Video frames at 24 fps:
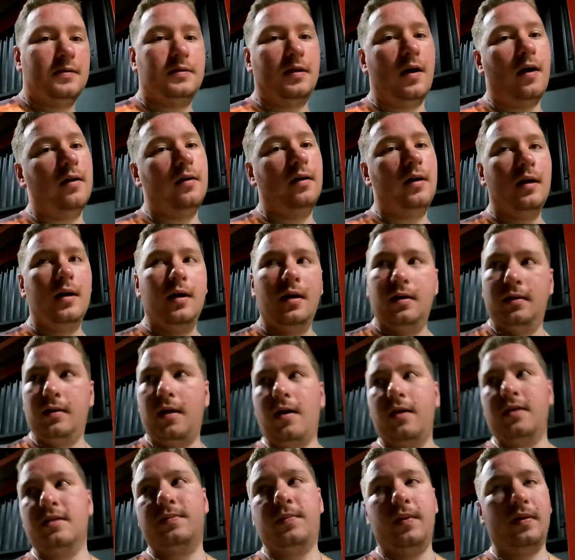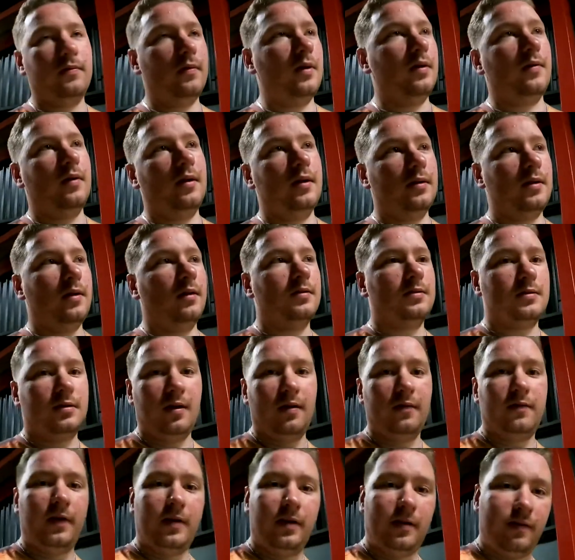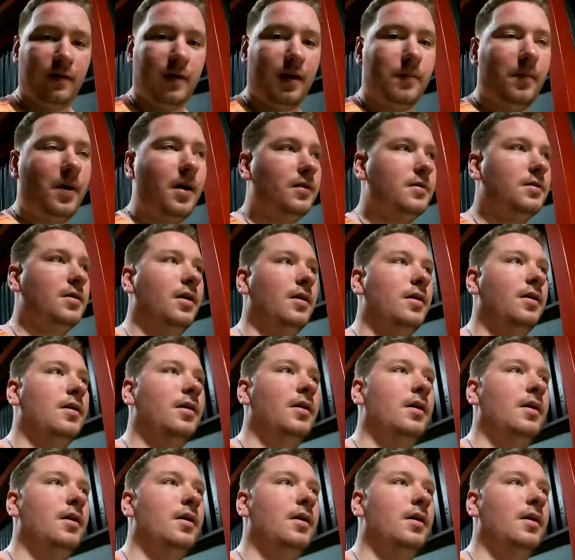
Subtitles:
So no, it's been really, really good, so thank you very much.